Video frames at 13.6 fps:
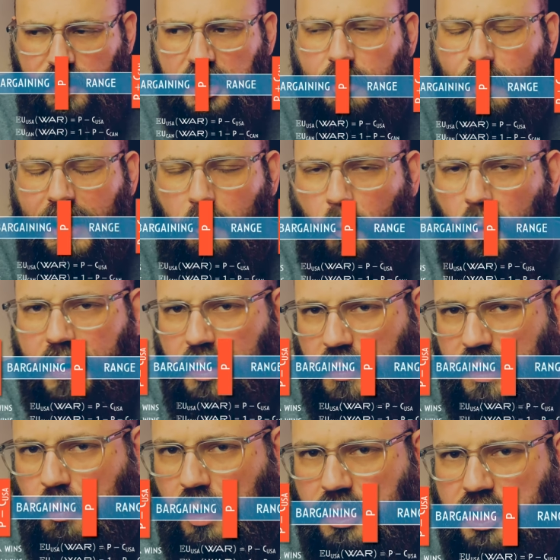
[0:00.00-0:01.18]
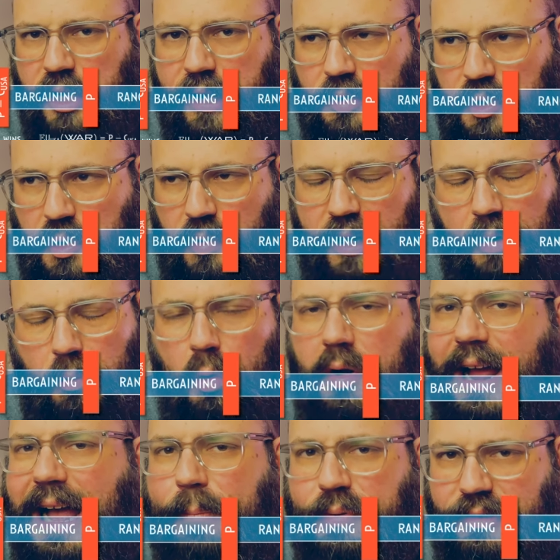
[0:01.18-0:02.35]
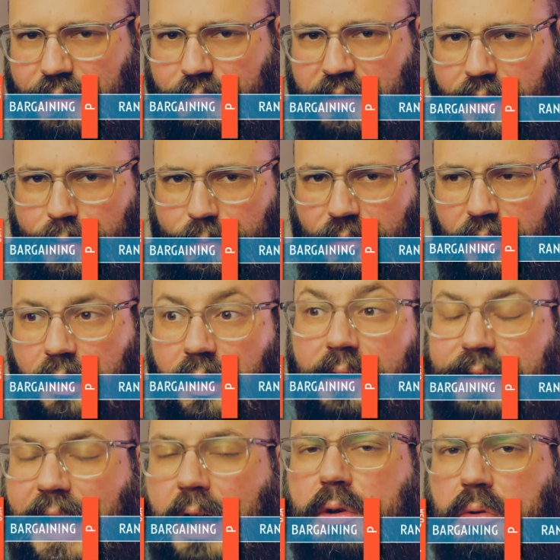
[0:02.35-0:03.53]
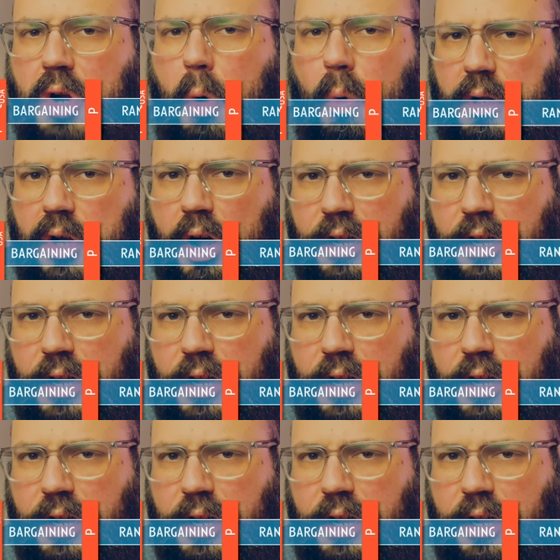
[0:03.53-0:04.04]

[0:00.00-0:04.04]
then you make one and only one change to it and war happens sometimes. Now you know what